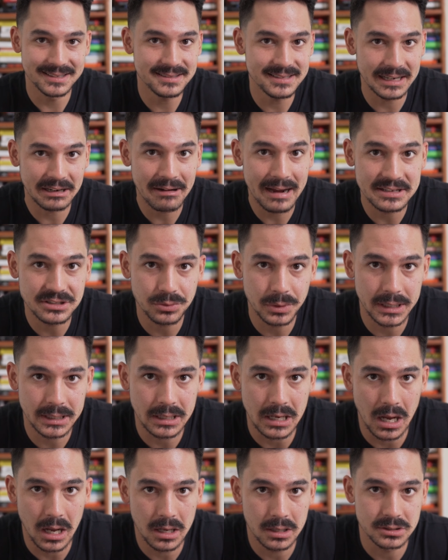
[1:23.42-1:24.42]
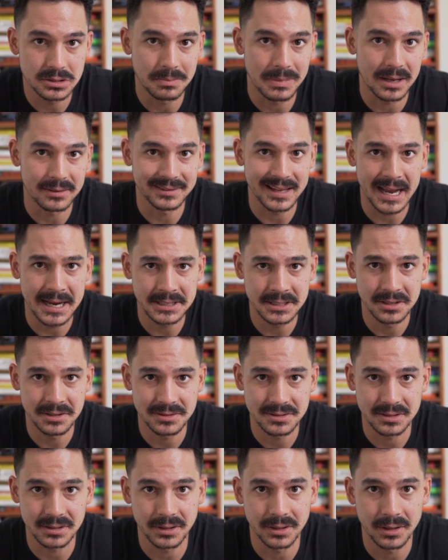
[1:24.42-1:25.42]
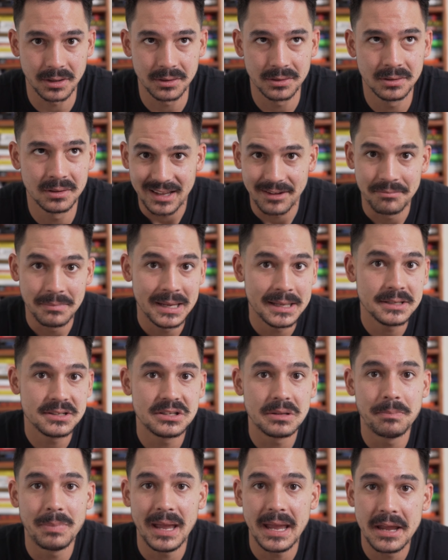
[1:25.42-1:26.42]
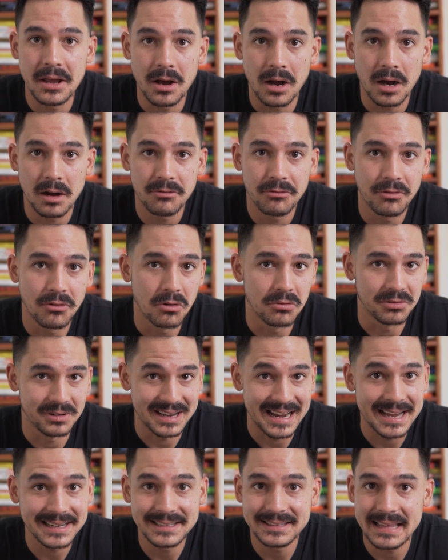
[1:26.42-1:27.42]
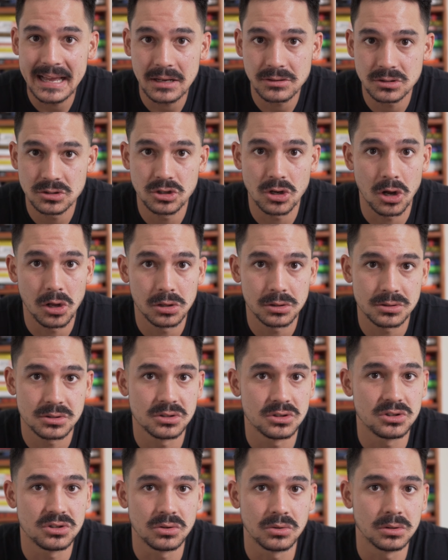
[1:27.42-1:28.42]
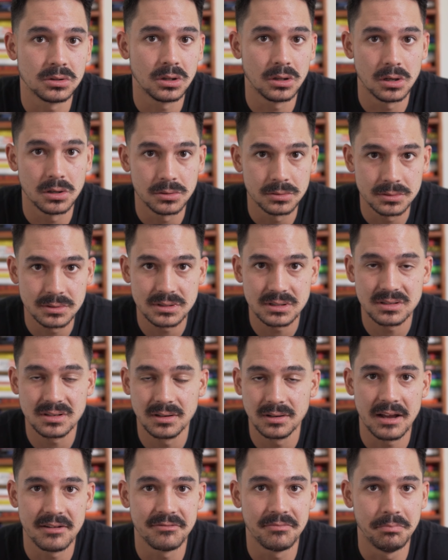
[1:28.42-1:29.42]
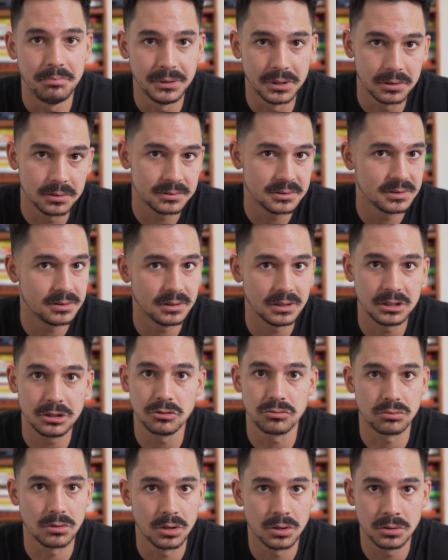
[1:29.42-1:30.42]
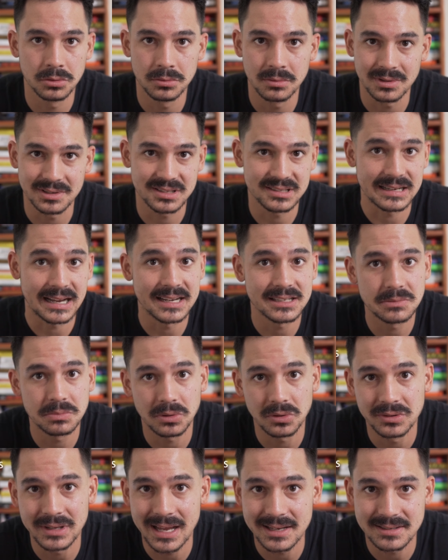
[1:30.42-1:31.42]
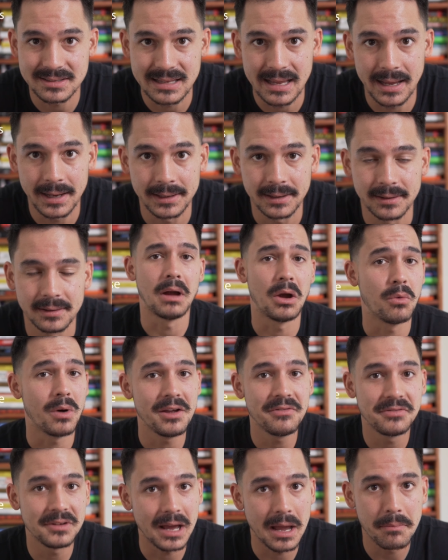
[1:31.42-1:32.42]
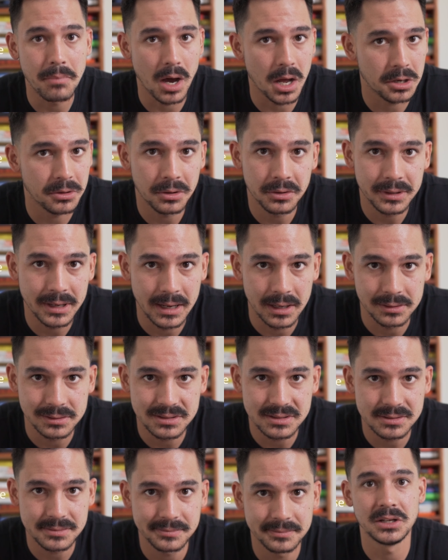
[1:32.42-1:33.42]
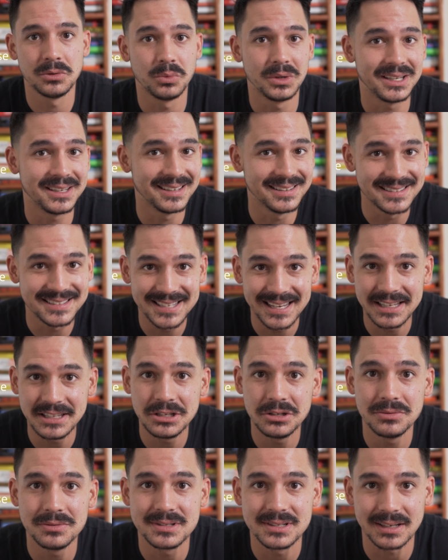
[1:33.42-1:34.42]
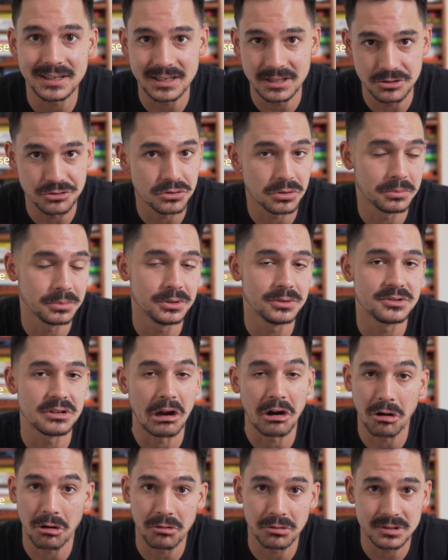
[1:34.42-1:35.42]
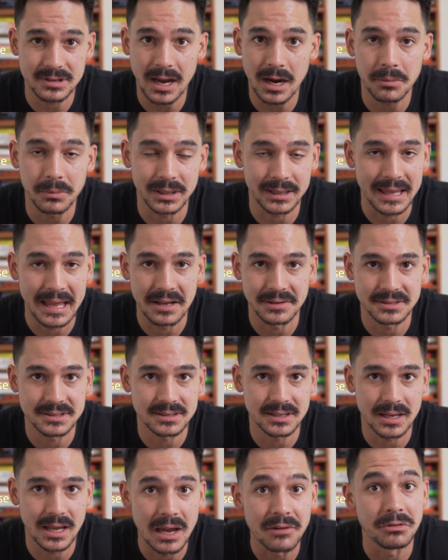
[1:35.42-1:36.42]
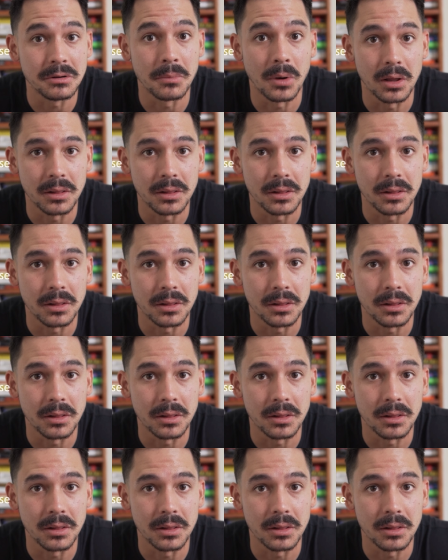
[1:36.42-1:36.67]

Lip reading: since I graduated college about 9 years ago, I've managed to pay off over $90,000 in student loans. I've built and grown a sizable nest egg. My wife and I bought our own house, and we continue to contribute to our retirement accounts every